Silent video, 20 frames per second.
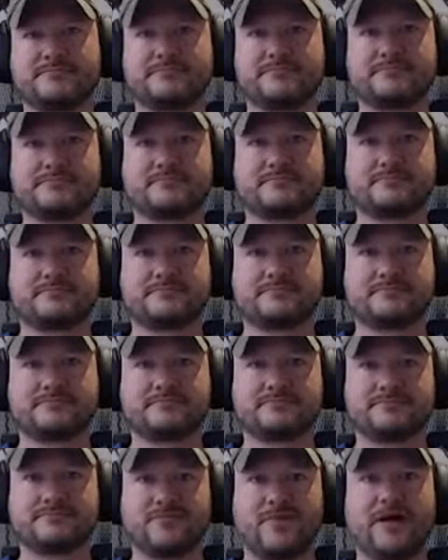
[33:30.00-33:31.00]

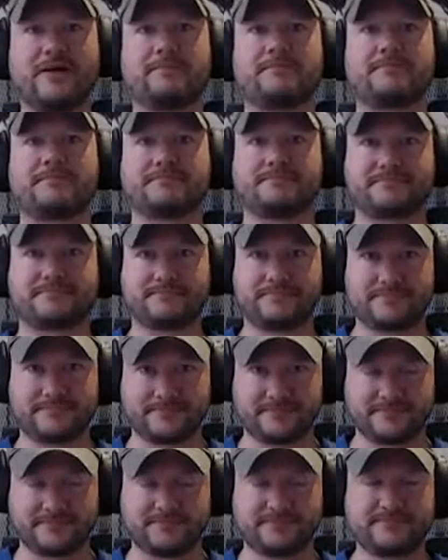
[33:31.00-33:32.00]

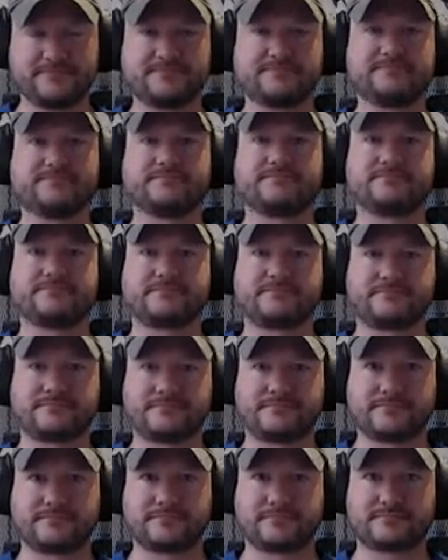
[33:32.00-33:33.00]

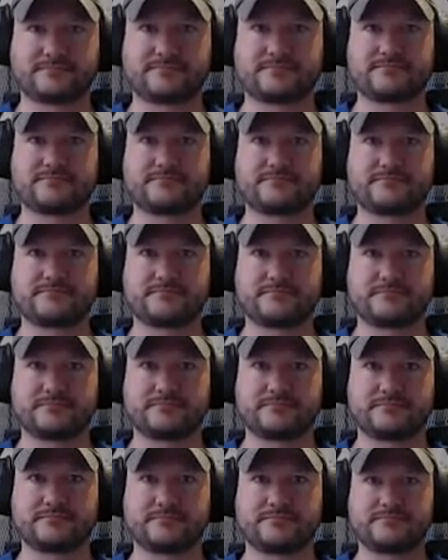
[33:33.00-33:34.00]

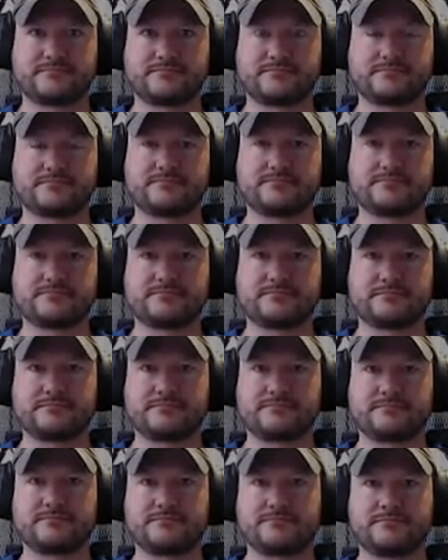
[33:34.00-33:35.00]

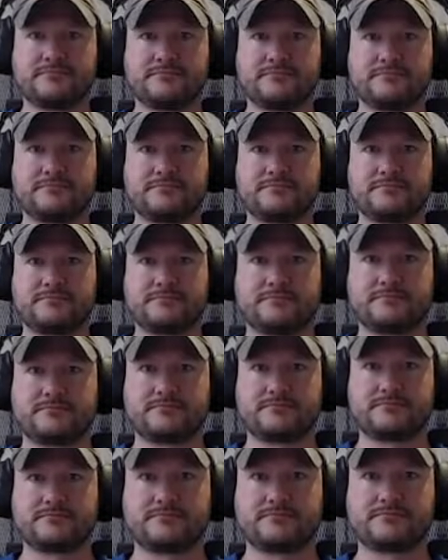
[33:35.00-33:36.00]

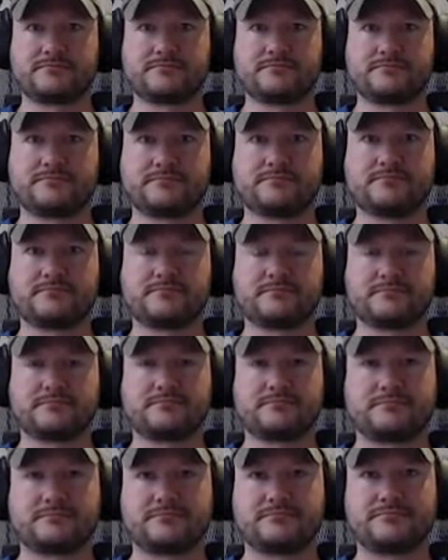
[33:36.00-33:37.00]

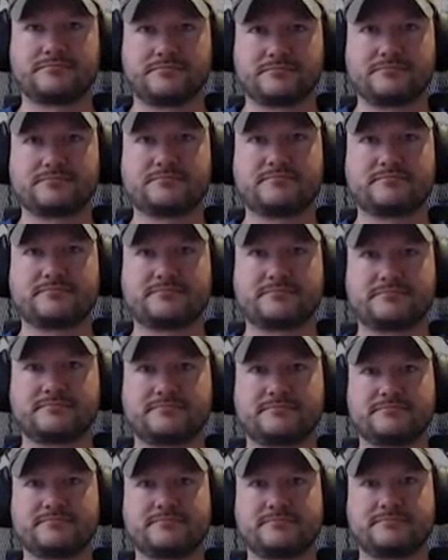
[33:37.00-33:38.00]
(not speaking)